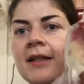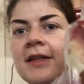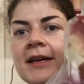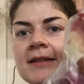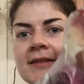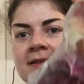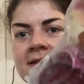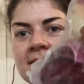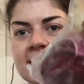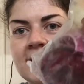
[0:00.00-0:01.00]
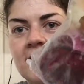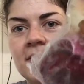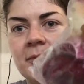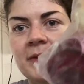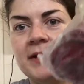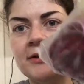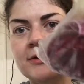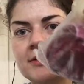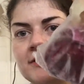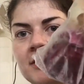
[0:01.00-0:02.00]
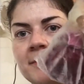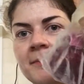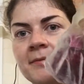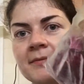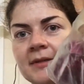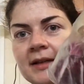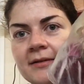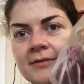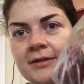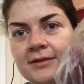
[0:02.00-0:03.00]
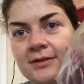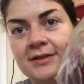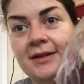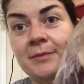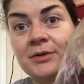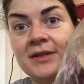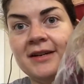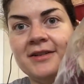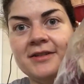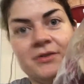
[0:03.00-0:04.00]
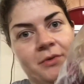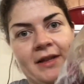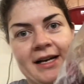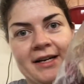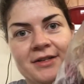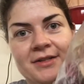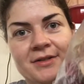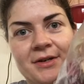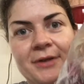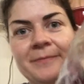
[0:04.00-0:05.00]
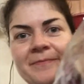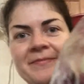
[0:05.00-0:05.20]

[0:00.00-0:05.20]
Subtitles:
This is all the peels from, like, looks like mostly onions. We like onions, y'all.